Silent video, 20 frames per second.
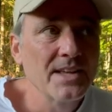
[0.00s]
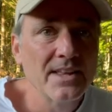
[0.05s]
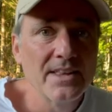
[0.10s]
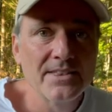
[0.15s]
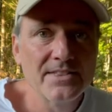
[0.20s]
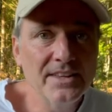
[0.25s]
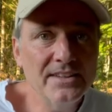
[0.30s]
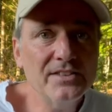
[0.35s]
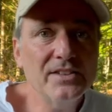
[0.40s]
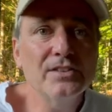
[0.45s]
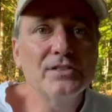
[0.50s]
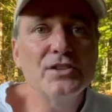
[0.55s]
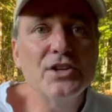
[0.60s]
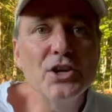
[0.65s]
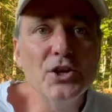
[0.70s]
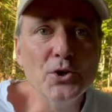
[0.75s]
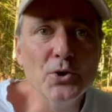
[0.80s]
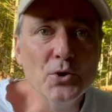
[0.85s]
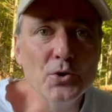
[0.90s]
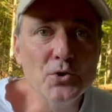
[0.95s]
This is
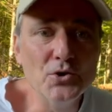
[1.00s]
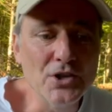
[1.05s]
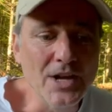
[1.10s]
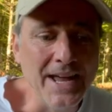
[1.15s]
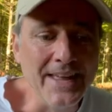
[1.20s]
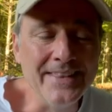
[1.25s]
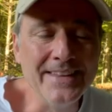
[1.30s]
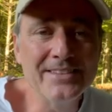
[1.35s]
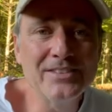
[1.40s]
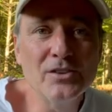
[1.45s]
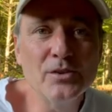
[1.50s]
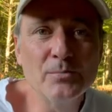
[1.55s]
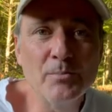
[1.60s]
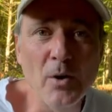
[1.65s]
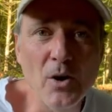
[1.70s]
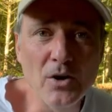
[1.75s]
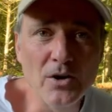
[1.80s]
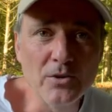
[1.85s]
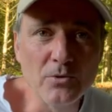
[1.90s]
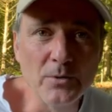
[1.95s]
huge, and this is
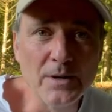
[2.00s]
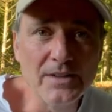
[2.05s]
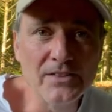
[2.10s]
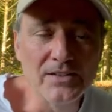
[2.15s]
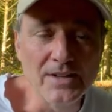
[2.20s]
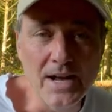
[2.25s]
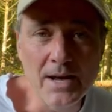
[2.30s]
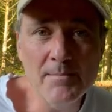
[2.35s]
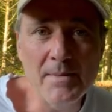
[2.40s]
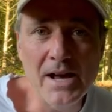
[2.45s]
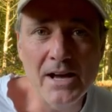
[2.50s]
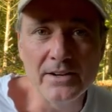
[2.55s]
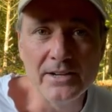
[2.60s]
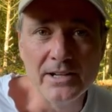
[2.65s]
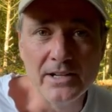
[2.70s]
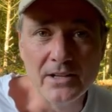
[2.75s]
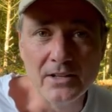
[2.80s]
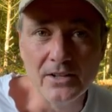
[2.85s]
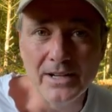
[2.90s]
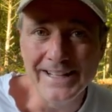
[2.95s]
part of the reason I'm out
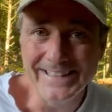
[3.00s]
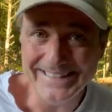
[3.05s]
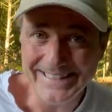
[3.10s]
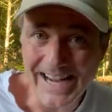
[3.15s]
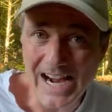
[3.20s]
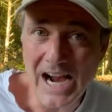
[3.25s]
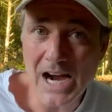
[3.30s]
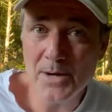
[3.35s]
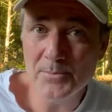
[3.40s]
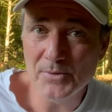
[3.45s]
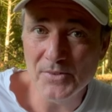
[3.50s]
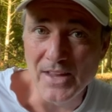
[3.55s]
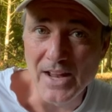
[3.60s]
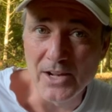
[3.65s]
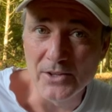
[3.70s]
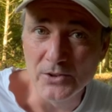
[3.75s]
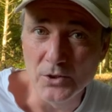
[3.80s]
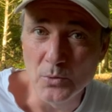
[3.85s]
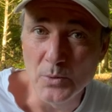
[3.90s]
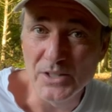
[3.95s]
here at times
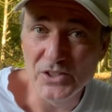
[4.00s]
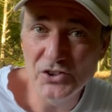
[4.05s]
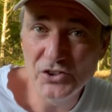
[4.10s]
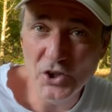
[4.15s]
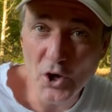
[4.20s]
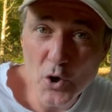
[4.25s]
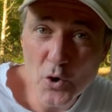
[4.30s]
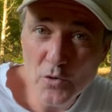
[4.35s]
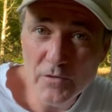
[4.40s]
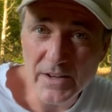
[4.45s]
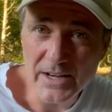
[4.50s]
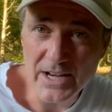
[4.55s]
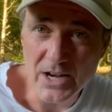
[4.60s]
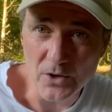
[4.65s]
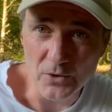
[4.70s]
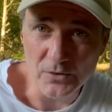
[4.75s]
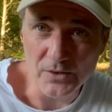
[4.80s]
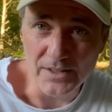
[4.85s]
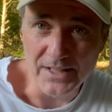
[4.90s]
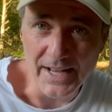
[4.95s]
now doing two
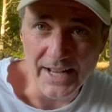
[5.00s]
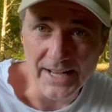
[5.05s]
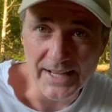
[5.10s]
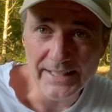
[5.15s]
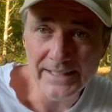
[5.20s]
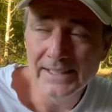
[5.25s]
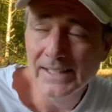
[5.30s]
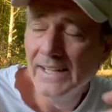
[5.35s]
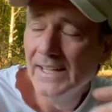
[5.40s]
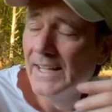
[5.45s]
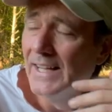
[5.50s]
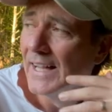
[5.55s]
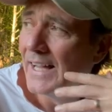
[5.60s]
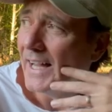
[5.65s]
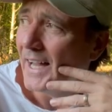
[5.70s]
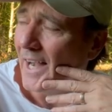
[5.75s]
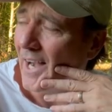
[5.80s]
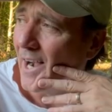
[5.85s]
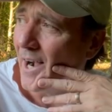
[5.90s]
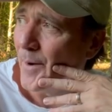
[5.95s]
videos a day
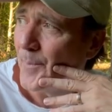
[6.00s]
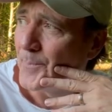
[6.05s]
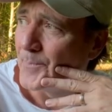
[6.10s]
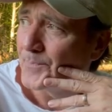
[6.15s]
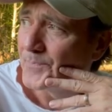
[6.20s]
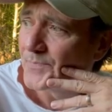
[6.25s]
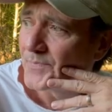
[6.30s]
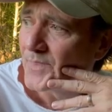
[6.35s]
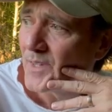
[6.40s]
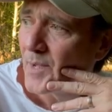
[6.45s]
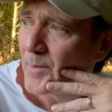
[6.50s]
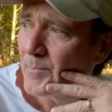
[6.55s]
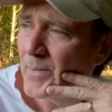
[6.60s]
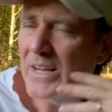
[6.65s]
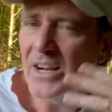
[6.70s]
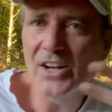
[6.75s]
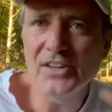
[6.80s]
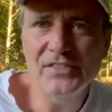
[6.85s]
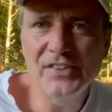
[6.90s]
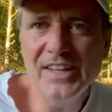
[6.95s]
um,
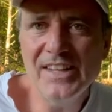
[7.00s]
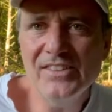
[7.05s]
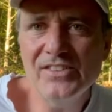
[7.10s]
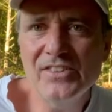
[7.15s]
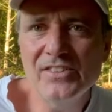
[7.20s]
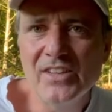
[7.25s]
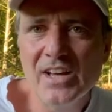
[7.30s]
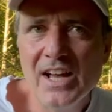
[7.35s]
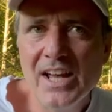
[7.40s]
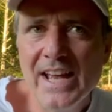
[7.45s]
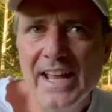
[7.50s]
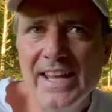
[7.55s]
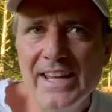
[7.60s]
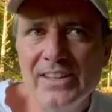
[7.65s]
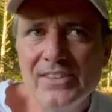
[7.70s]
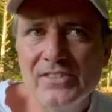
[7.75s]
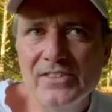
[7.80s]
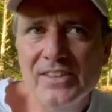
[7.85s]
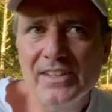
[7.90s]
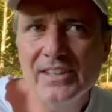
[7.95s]
because he's
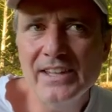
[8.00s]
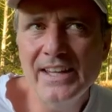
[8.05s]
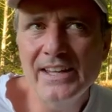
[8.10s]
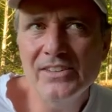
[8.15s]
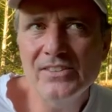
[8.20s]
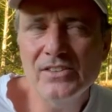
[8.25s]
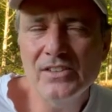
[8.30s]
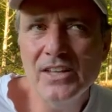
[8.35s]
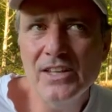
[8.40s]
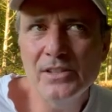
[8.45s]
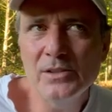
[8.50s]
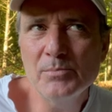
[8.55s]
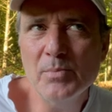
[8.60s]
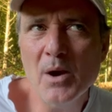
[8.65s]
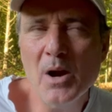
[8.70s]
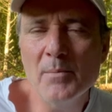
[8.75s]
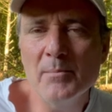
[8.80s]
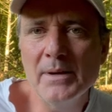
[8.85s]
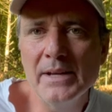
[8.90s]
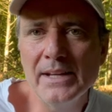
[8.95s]
he's he's he's
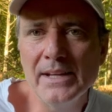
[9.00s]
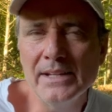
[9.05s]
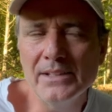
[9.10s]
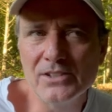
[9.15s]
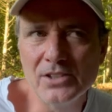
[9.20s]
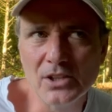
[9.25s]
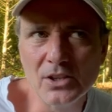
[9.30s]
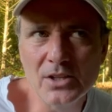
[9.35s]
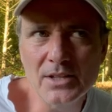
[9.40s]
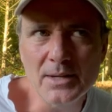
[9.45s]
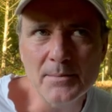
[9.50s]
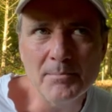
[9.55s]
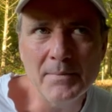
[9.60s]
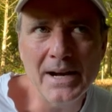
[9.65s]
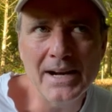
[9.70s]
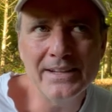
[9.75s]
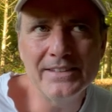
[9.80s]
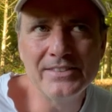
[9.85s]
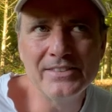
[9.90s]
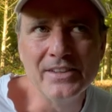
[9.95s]
brought me to look at
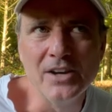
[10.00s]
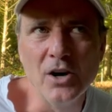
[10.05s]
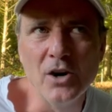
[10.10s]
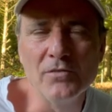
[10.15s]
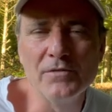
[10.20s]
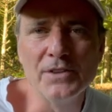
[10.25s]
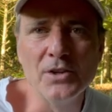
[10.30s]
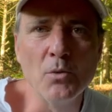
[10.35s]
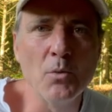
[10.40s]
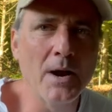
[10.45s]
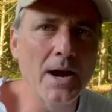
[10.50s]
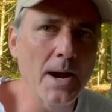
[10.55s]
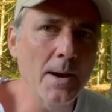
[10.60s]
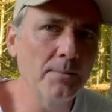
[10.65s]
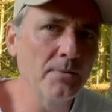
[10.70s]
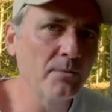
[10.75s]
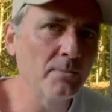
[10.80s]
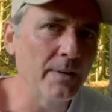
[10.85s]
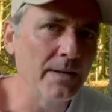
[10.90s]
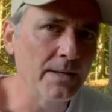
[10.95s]
myself and the way
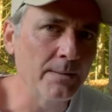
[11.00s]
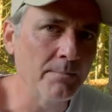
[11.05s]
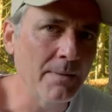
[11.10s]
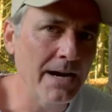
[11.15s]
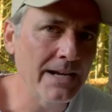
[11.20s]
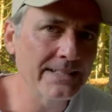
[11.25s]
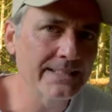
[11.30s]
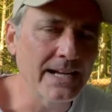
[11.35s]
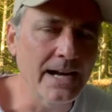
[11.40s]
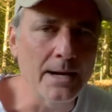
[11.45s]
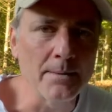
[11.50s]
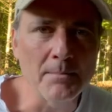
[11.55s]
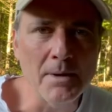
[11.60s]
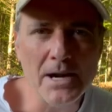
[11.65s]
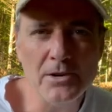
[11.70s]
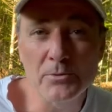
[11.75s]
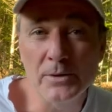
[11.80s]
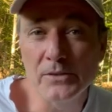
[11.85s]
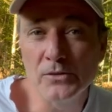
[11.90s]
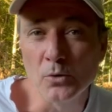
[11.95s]
I'm spending my time, my
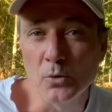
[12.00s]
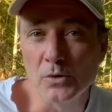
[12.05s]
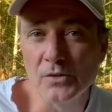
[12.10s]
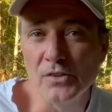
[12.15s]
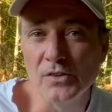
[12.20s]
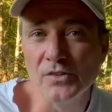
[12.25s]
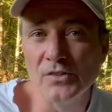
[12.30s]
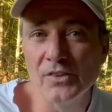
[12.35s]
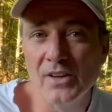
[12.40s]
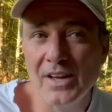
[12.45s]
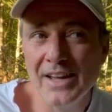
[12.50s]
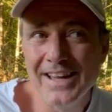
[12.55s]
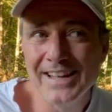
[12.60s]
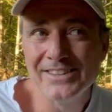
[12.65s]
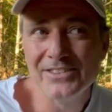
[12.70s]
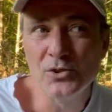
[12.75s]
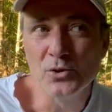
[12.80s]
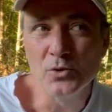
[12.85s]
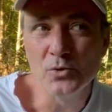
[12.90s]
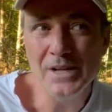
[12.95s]
resources,
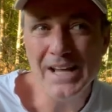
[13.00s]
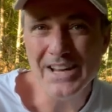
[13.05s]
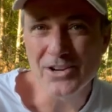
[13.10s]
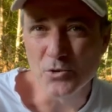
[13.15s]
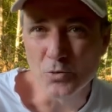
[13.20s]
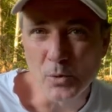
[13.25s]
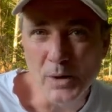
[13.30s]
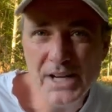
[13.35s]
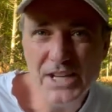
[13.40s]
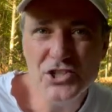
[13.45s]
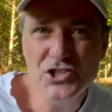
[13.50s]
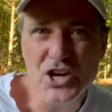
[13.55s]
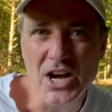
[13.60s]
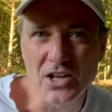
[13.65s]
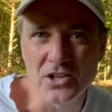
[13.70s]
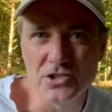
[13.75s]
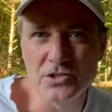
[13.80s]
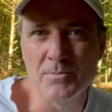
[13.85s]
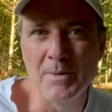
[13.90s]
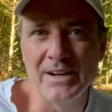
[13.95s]
to kind of
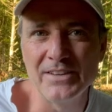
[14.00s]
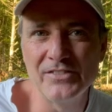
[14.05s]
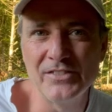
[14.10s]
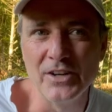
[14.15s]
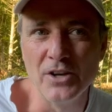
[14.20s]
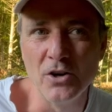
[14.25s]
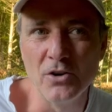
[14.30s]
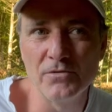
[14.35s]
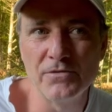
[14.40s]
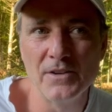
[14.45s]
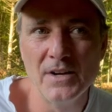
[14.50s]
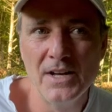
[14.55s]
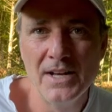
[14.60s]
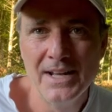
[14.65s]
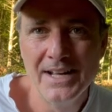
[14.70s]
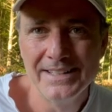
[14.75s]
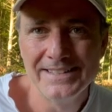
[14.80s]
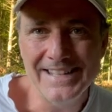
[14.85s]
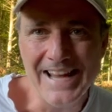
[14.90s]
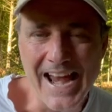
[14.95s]
re-challenge
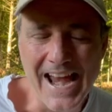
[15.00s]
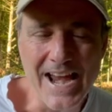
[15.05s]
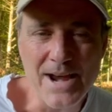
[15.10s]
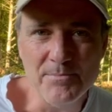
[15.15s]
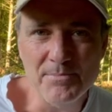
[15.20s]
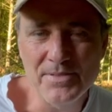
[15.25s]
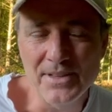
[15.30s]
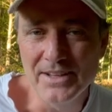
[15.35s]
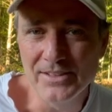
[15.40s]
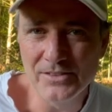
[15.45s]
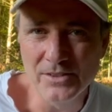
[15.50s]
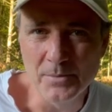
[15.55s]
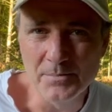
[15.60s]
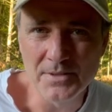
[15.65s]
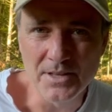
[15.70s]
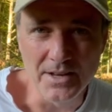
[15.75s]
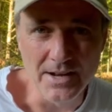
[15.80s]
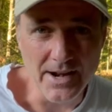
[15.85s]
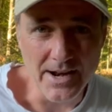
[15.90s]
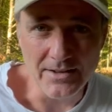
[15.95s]
myself to amp things up
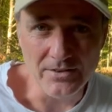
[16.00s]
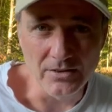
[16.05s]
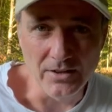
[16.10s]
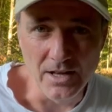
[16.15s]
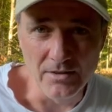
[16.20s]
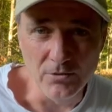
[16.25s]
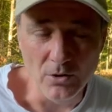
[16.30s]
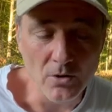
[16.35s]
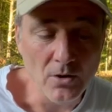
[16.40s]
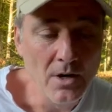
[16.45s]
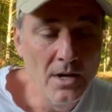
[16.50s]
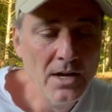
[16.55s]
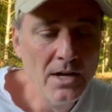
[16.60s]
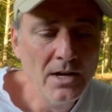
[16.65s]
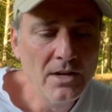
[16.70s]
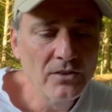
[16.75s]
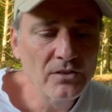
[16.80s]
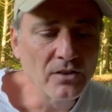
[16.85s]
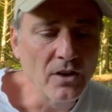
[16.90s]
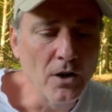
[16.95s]
to the next level.
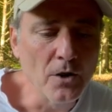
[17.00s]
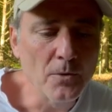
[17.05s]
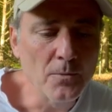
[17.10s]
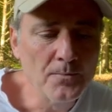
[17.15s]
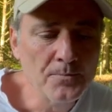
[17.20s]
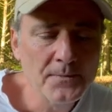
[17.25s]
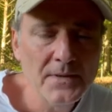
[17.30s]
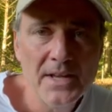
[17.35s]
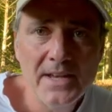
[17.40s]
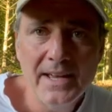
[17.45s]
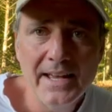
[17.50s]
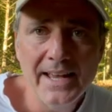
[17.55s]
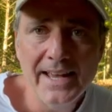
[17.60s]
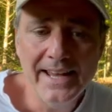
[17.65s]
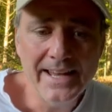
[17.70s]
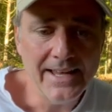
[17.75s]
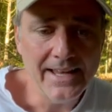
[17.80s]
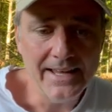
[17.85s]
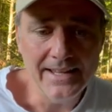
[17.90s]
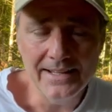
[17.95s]
So,
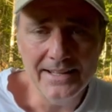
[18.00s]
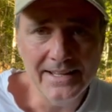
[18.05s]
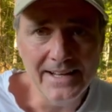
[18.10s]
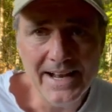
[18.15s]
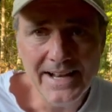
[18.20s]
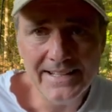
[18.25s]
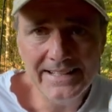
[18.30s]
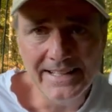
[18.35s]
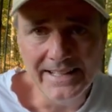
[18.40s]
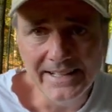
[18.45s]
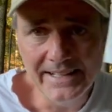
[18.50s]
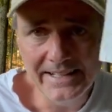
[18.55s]
and I did